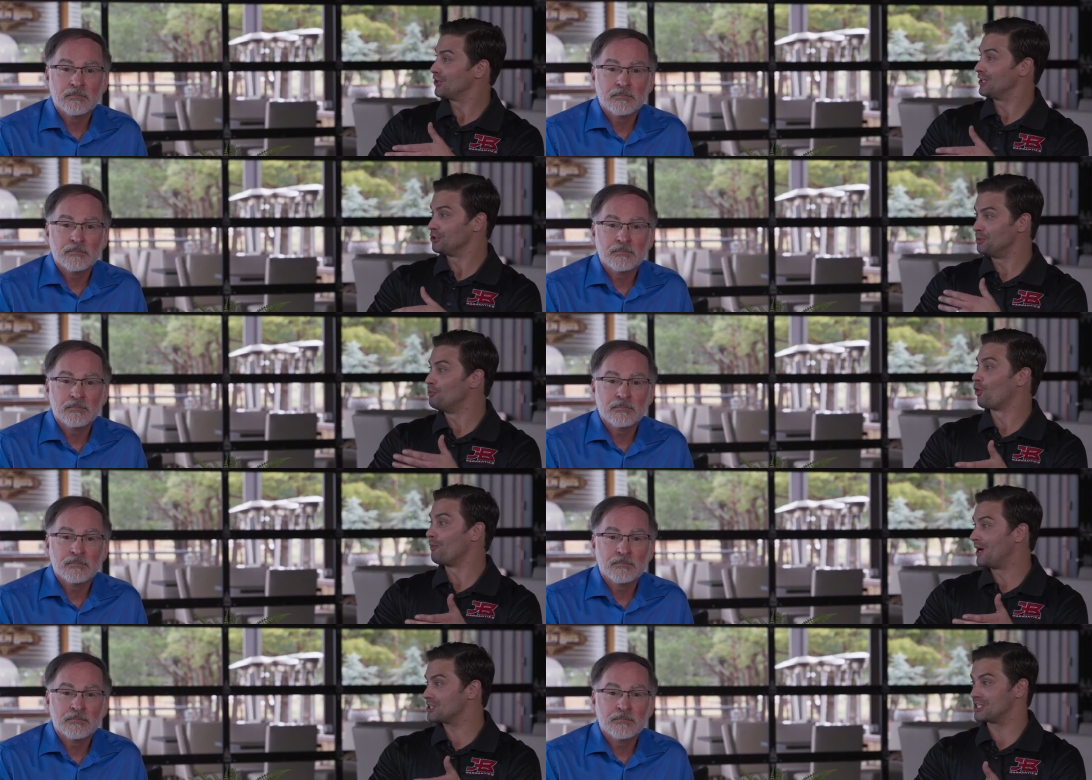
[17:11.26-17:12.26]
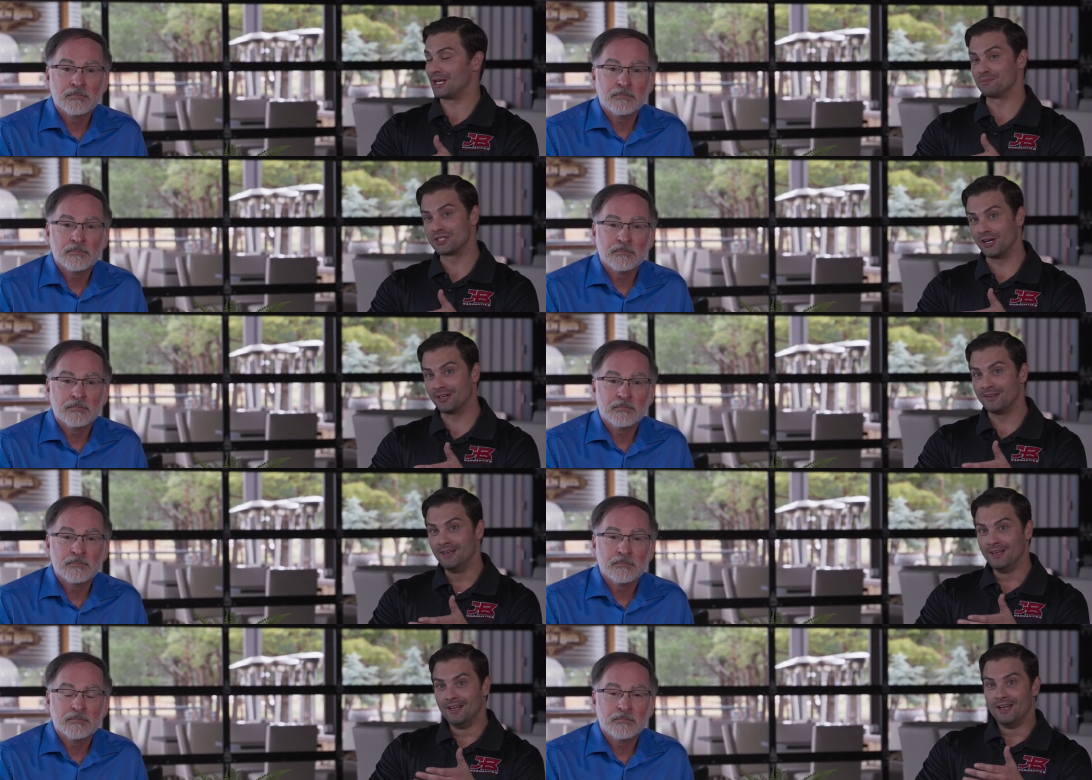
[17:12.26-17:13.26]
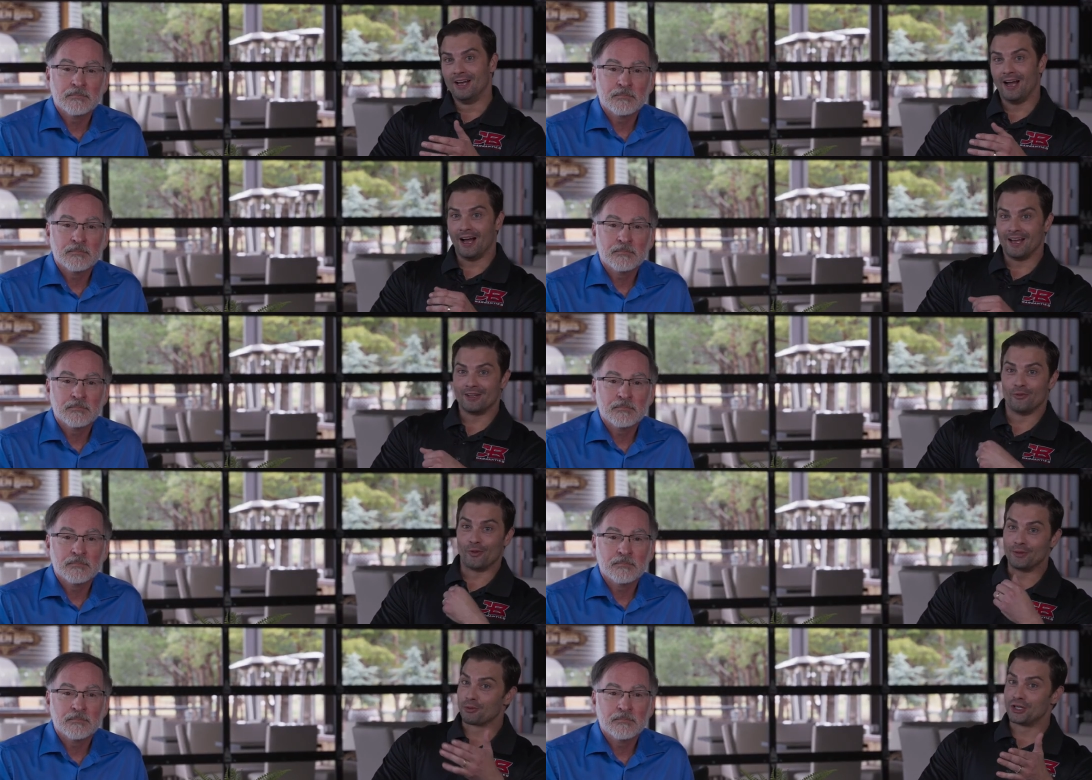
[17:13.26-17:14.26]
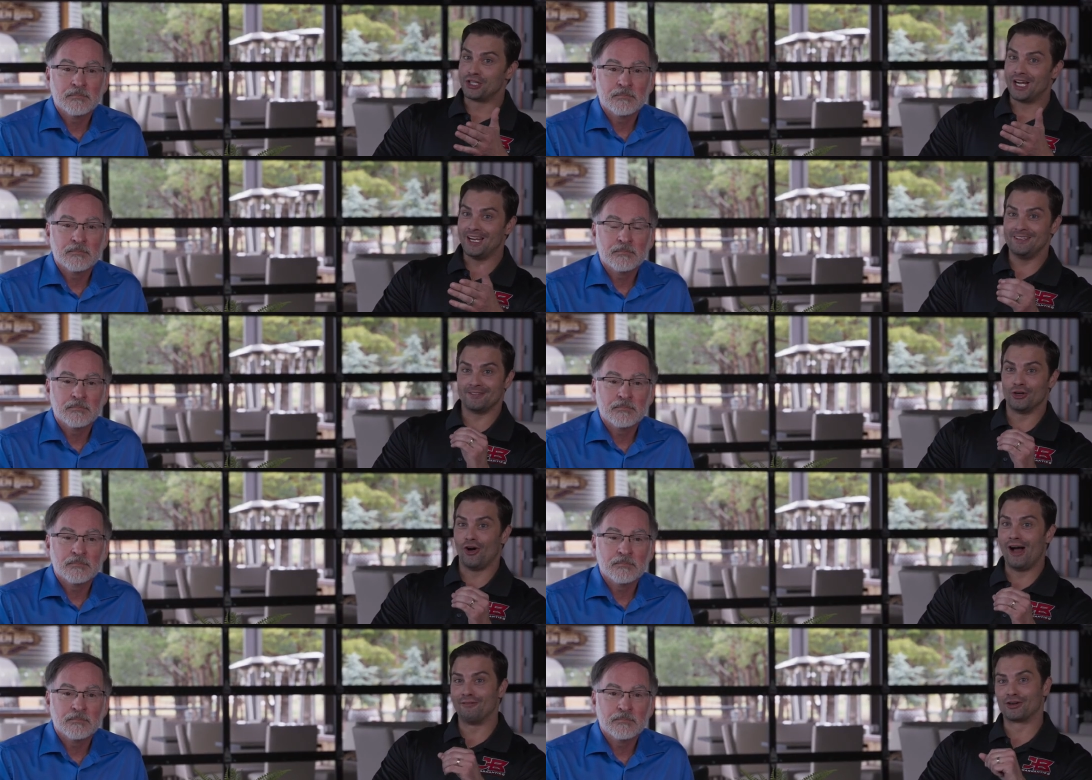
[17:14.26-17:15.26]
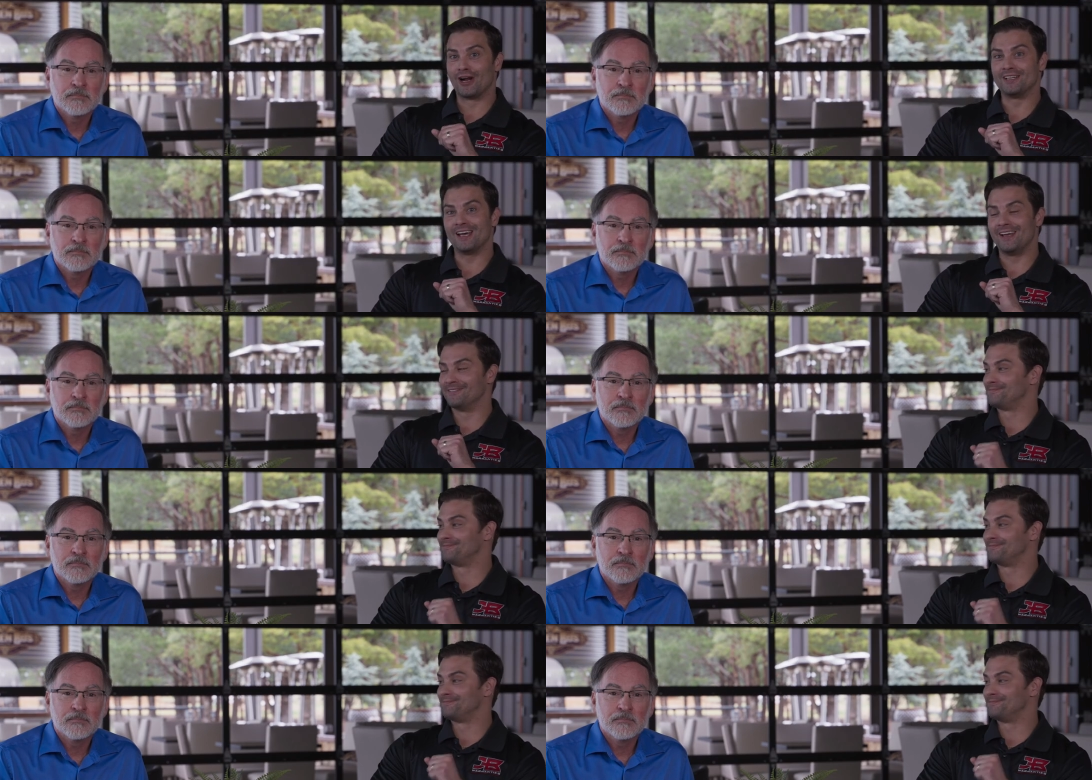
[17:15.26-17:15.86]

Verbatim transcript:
Speaker 1: and a little bit more about Samsung. Uh, we appreciate it. You all have a great day.